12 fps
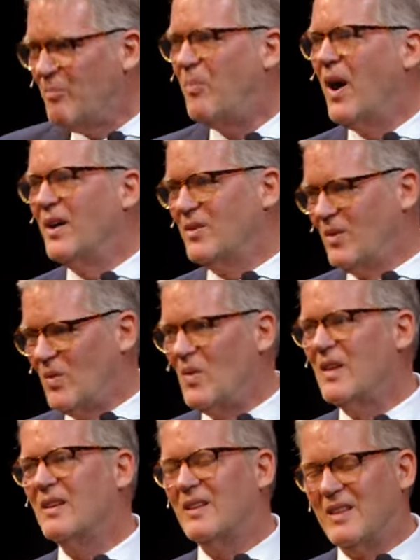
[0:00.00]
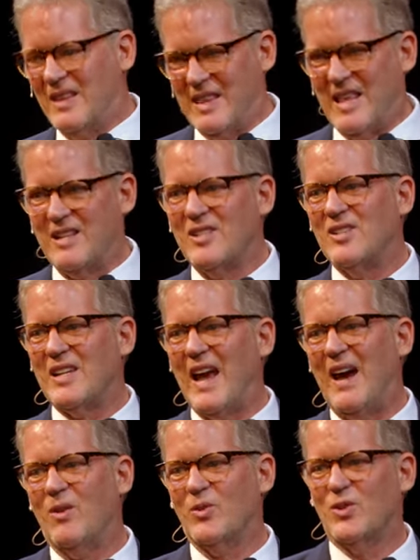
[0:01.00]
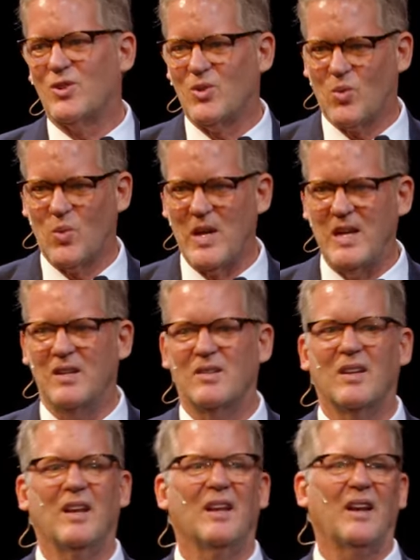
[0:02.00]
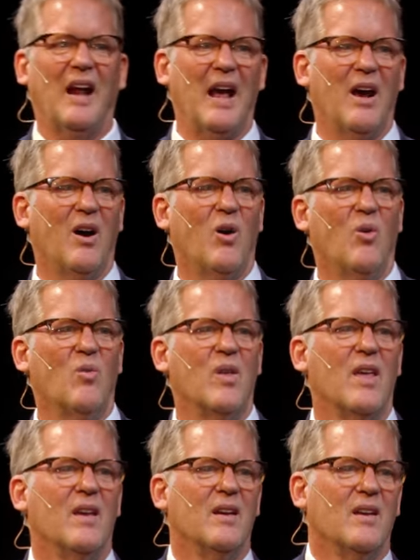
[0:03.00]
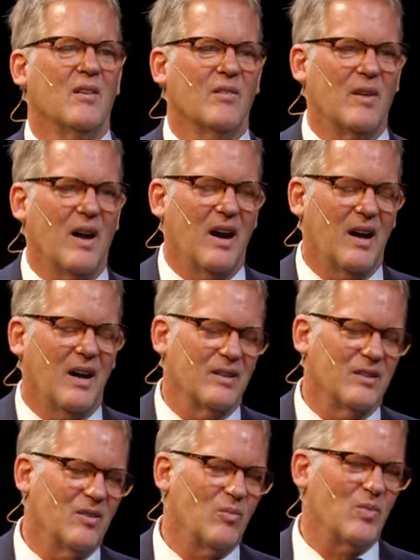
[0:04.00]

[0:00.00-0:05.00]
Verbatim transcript: But this is how discreet and how uh,